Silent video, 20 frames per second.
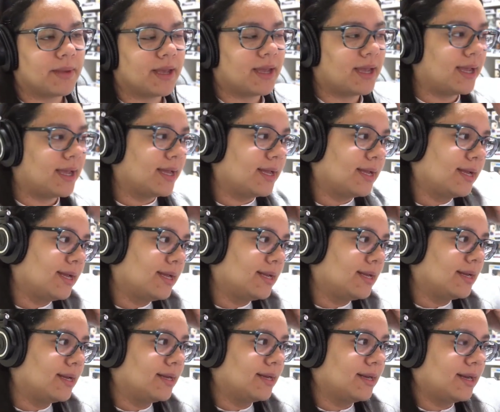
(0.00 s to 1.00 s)

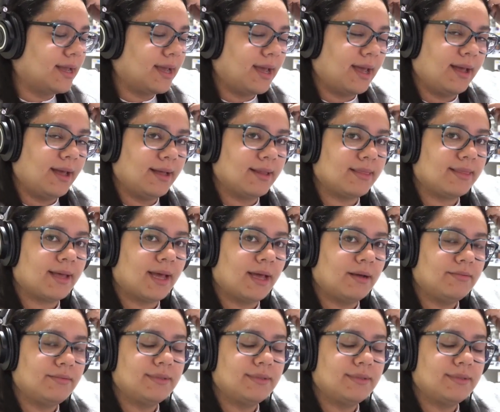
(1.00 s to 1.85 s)
And yeah, that